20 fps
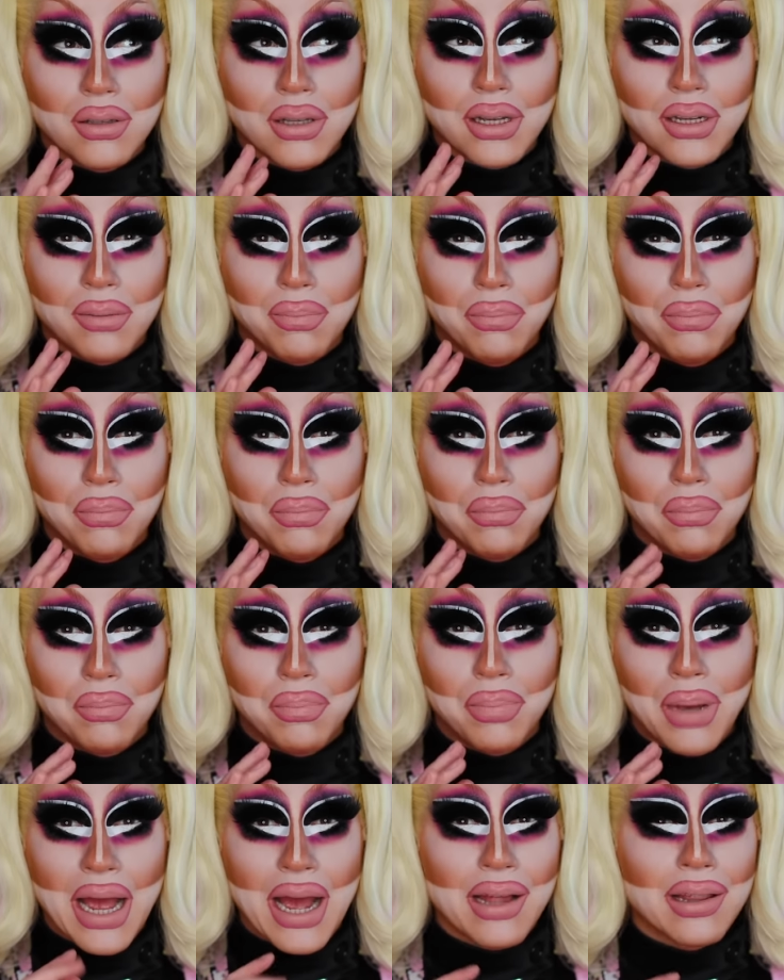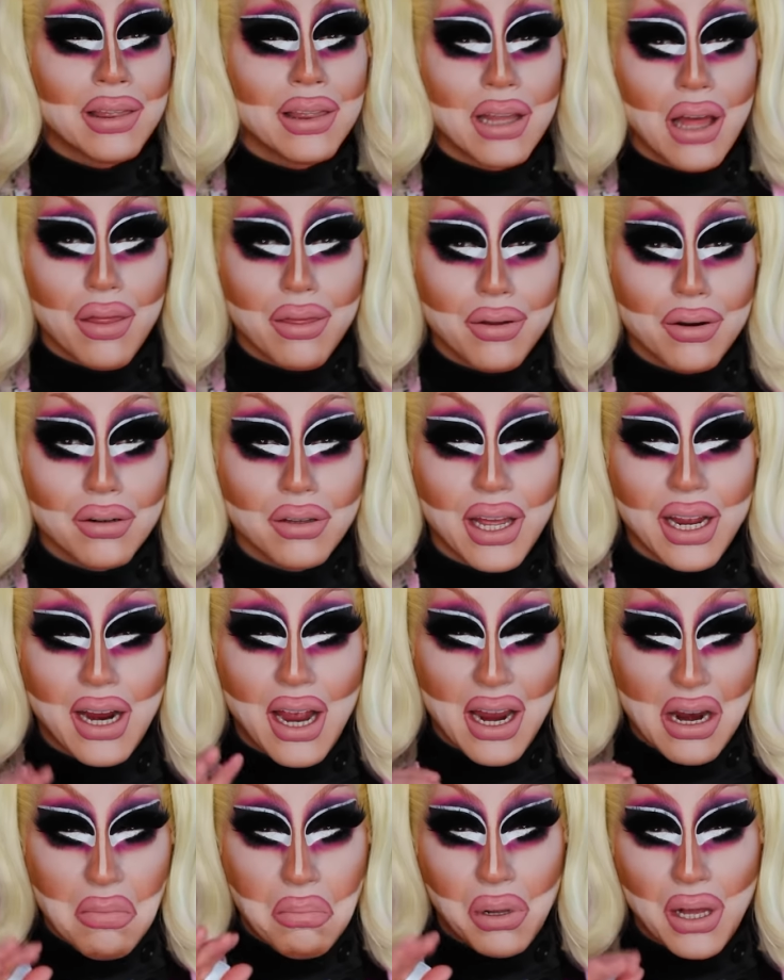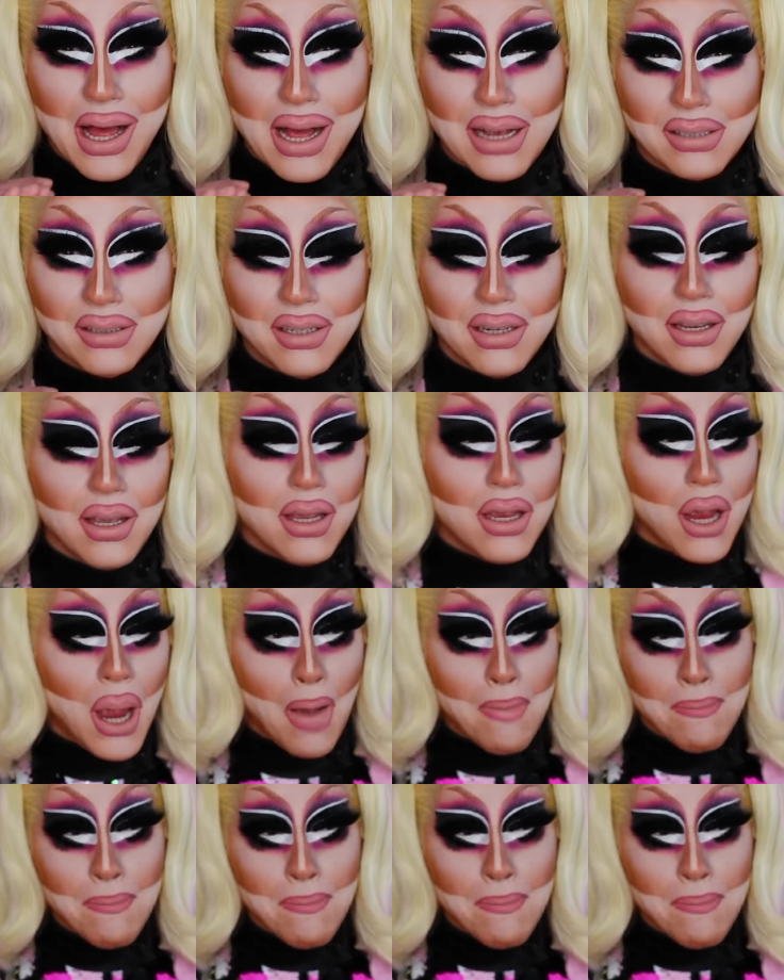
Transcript: like patent leather, like kind of plasticky.